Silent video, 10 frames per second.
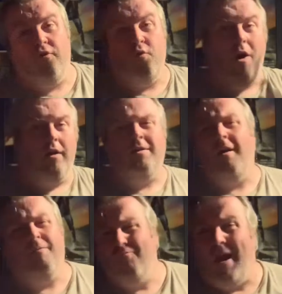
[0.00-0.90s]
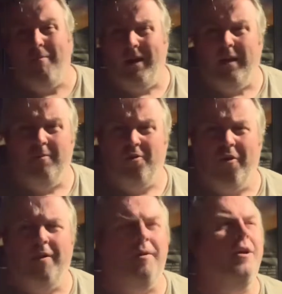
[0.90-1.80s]
to where, I'm rambling, I'm
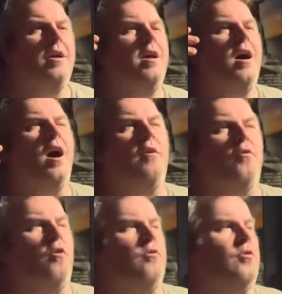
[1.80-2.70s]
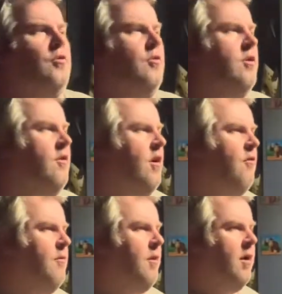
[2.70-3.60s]
sorry, but I've gone to,
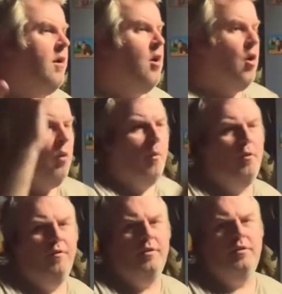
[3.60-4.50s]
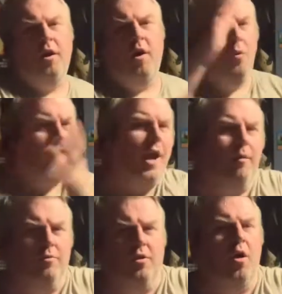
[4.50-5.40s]
from going, oh, I want movies, no, I want
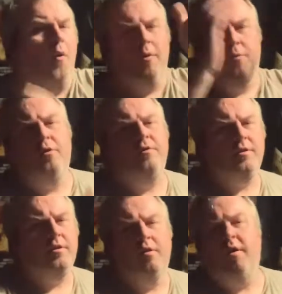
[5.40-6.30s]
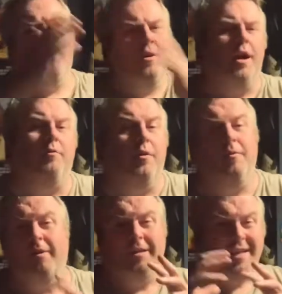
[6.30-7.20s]
games, oh, I want movies, no, I want games, and
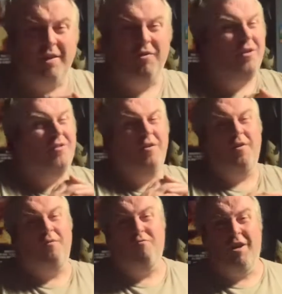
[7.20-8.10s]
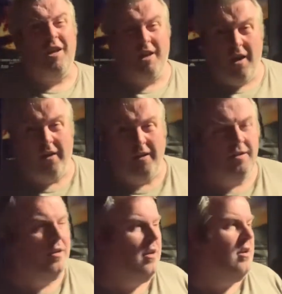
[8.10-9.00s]
just get rid of stuff I really
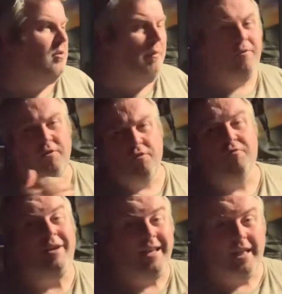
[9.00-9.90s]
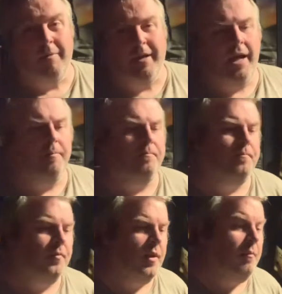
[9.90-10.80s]
liked, so I'm to sort of re-get them again.
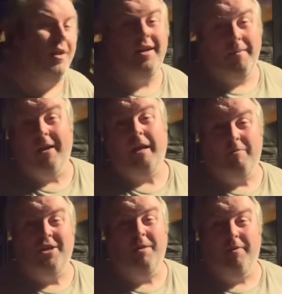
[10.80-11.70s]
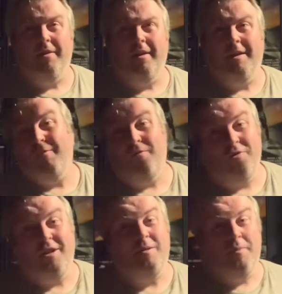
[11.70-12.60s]
Luckily I'm getting them cheaper than I did before,
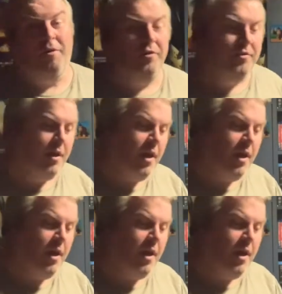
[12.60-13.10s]
so that's a bonus.